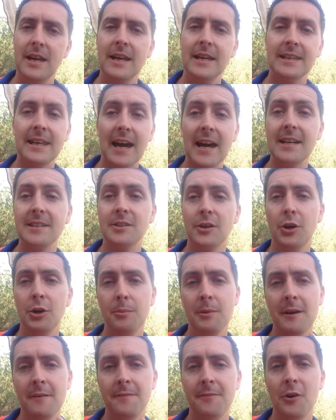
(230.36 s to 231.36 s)
Guys, I
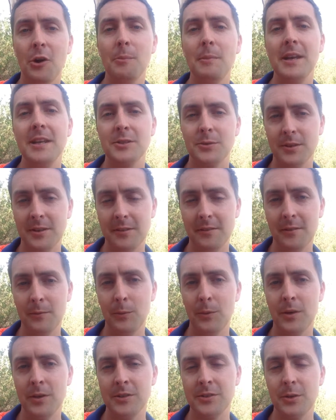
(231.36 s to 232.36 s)
hope that 4 minutes
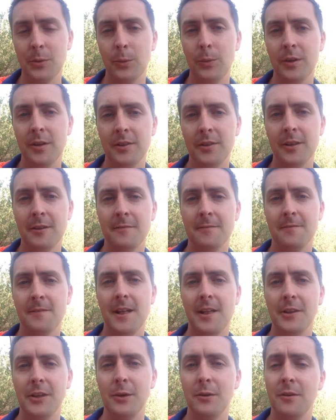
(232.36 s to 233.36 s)
was worth of
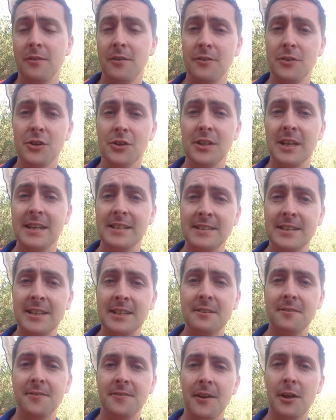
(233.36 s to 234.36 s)
value. If you've not yet seen
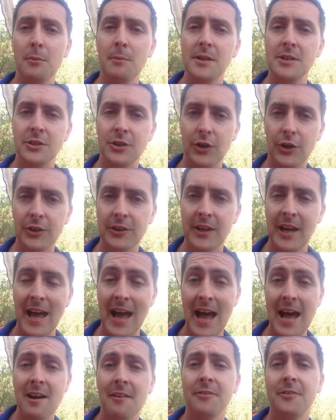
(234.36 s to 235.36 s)
the film, it's called
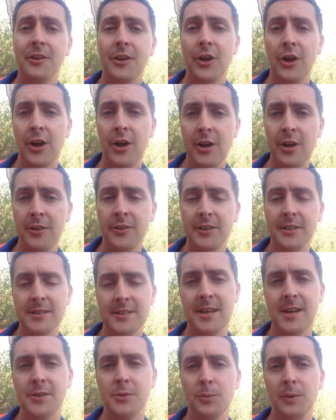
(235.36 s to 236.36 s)
After Earth. It
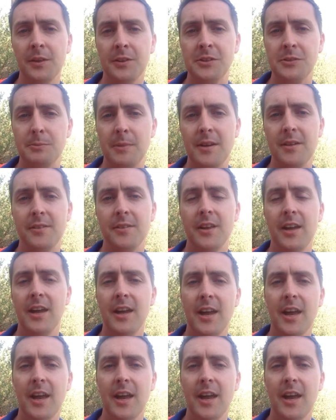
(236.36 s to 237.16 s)
stars Will Smith.